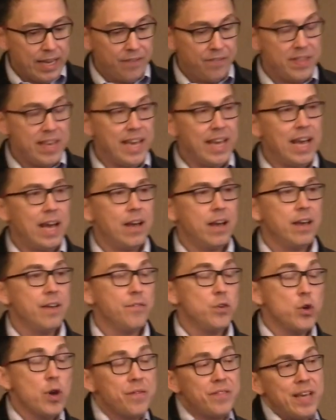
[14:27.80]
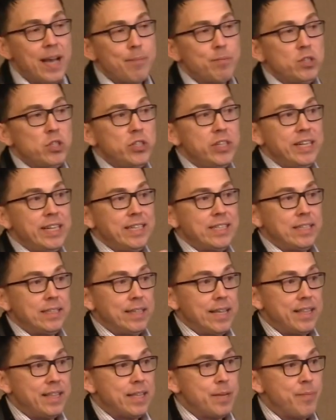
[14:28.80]
If they have if you have the opportunity to
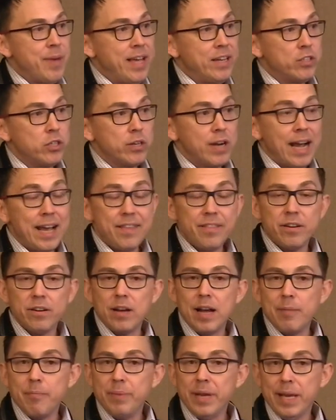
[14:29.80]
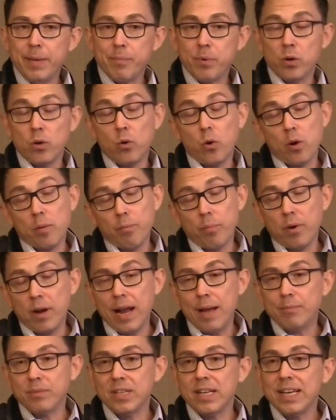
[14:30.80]
let them enter either on paper or
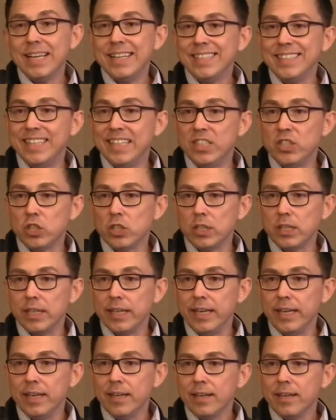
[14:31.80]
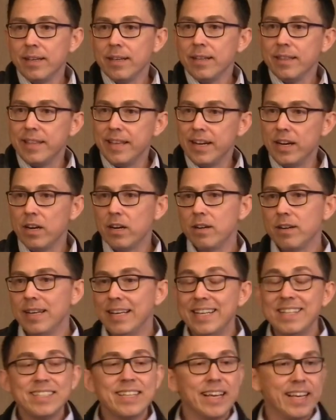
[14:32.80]
perhaps digitally their
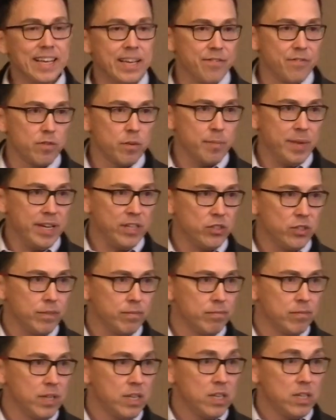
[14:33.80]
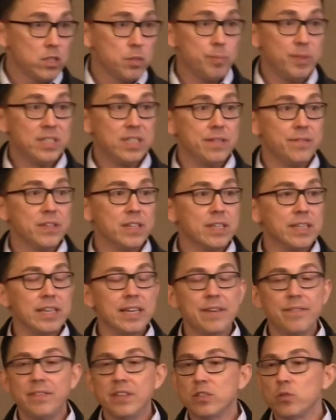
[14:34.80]
intake information,
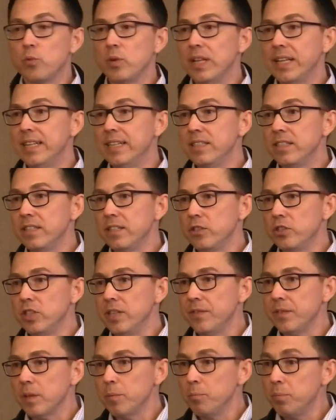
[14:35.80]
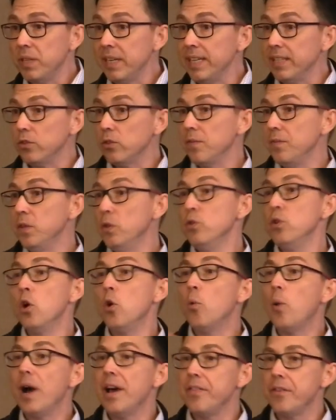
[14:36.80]
specifically if it's related to their chief complaint. So if you
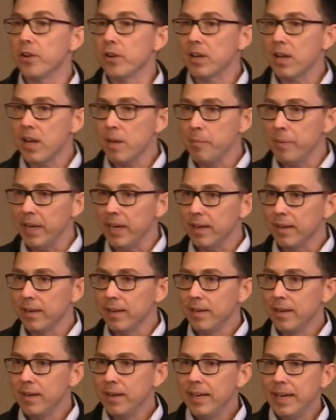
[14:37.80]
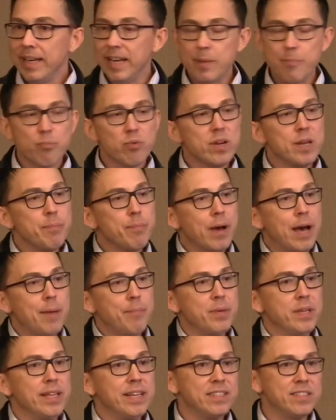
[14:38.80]
know why they're coming, and it
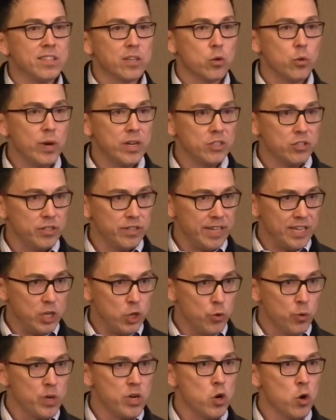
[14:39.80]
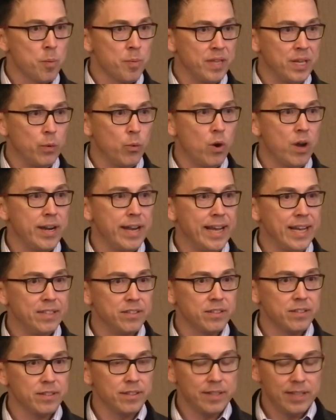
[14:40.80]
pre-populates the questions that you would normally want
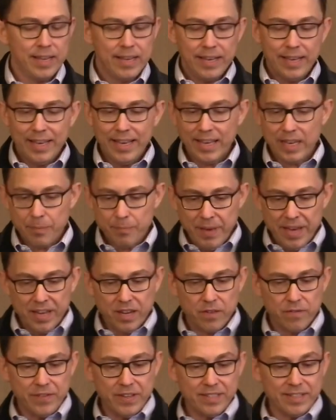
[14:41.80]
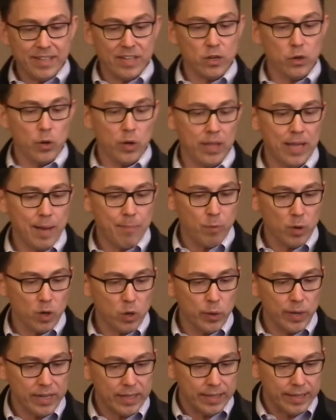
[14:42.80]
answered, it can make your visit go a lot more
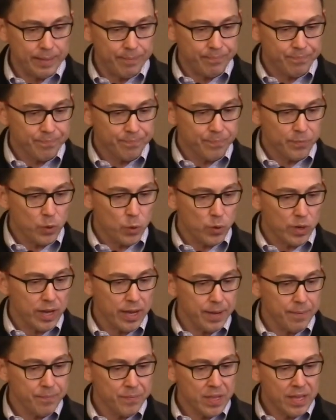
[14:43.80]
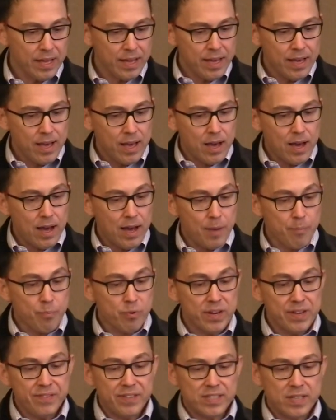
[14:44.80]
quickly okay? Uh,
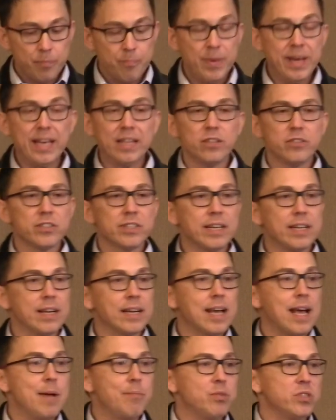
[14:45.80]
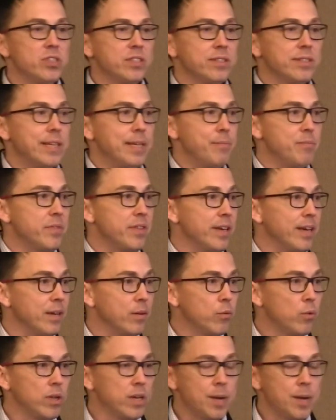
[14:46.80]
pre-visit mailers can accomplish the same thing.